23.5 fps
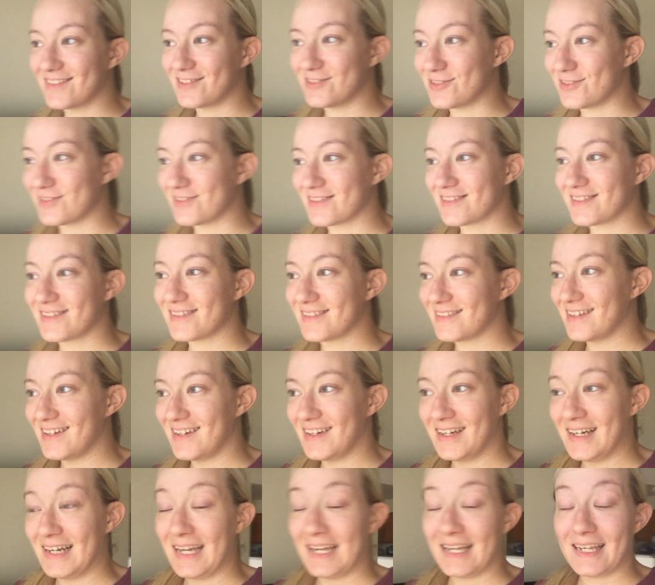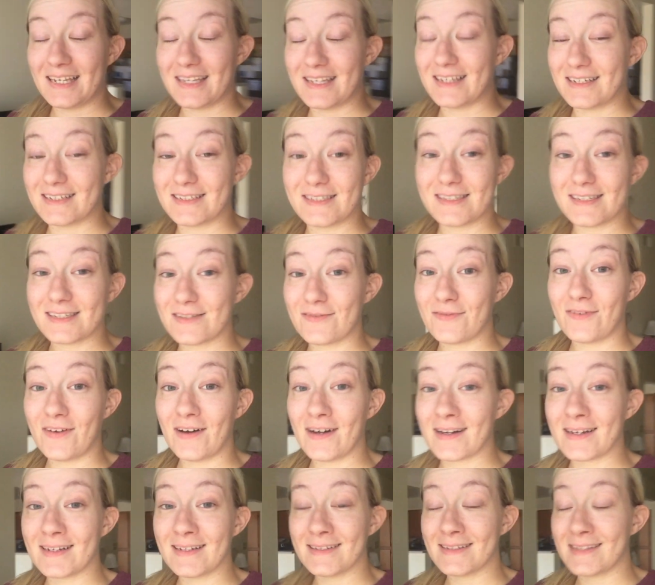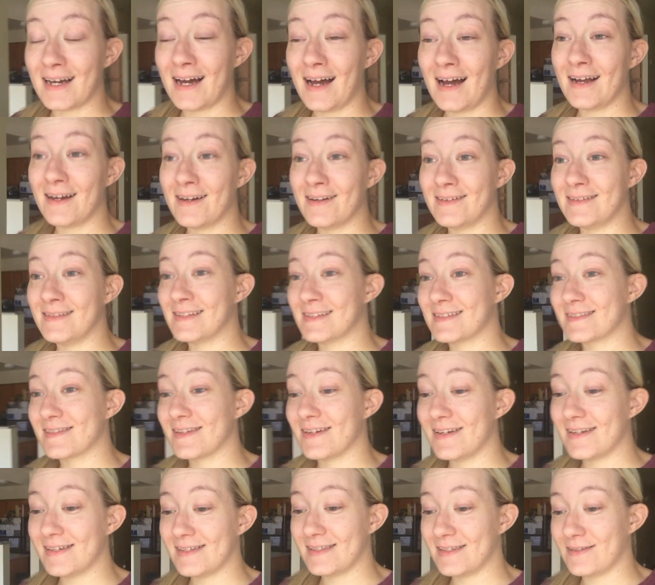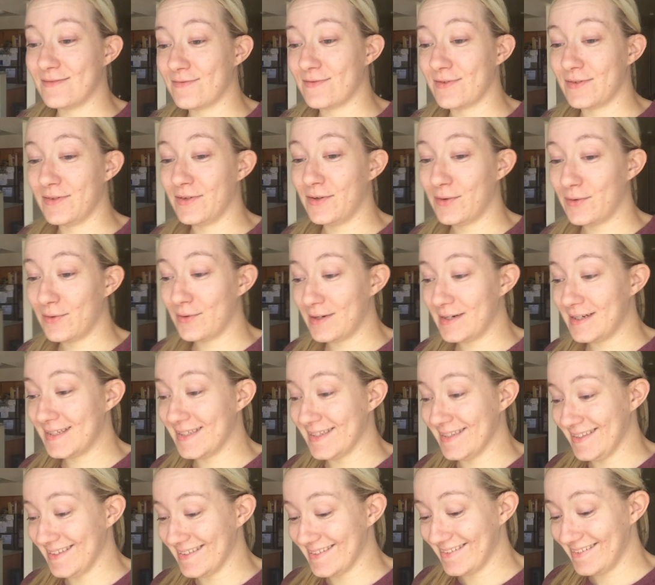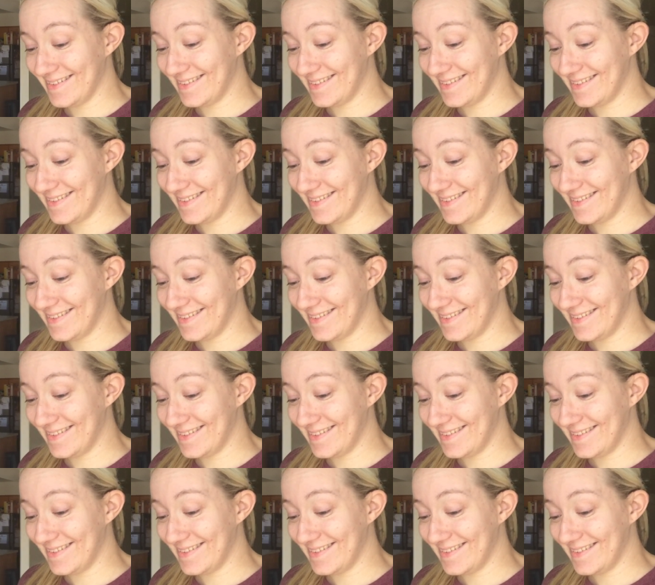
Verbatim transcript: You're just, you're just fucking tired and exhausted for no reason.